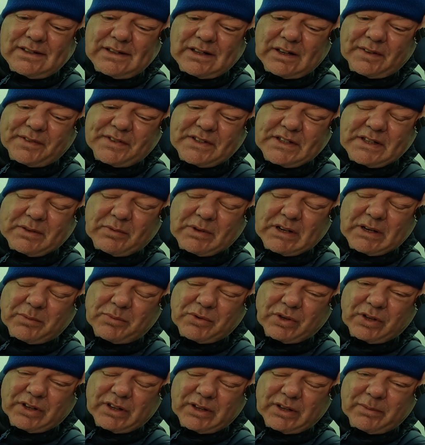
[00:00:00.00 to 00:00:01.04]
obviously when I
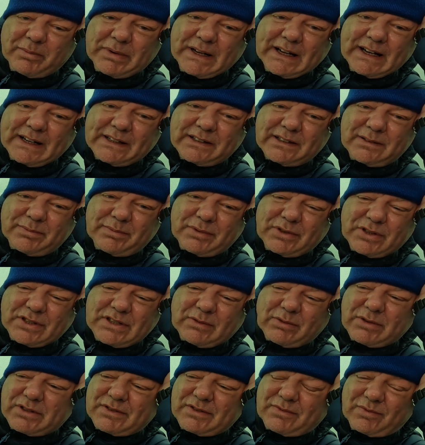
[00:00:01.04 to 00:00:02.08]
brought the bag, plus
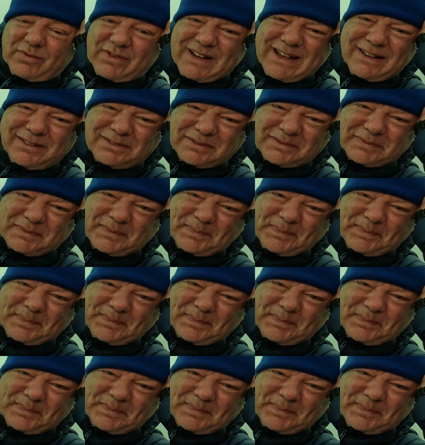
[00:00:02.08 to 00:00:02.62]
I wasn't well.